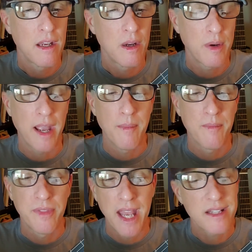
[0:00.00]
Okay,
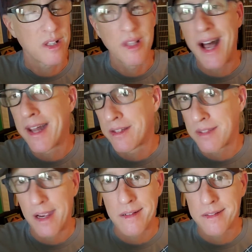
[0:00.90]
that's a lot of
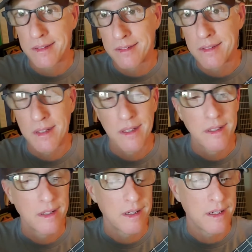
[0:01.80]
sections.
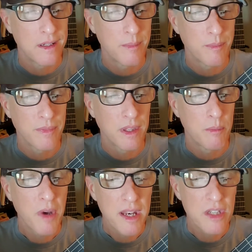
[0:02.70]
Um,
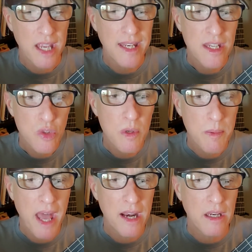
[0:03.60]
but it's, it is
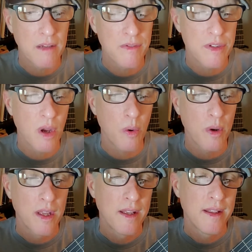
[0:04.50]
repetitive,
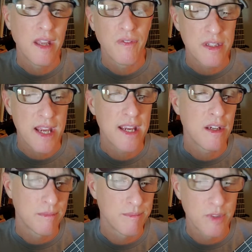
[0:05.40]
so if you
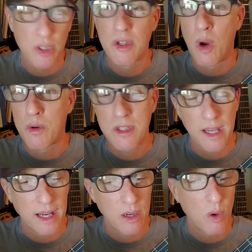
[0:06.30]
take good notes
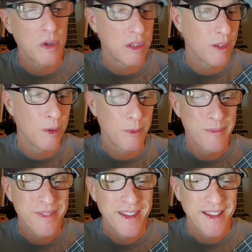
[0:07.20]
like I know you do,
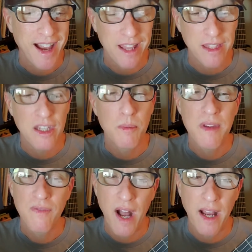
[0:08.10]
I think you'd
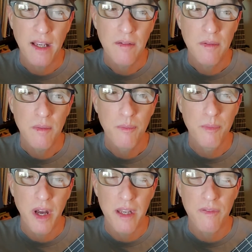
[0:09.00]
be fine.
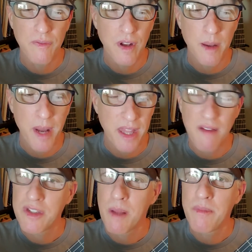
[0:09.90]
But if um, I
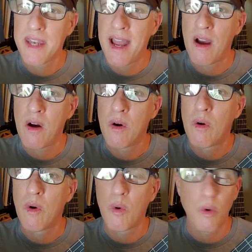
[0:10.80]
left something
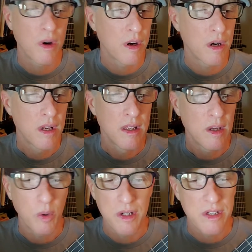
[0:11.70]
out or
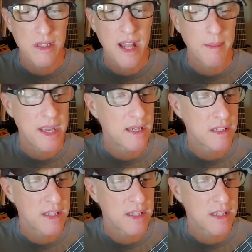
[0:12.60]
or it's just not making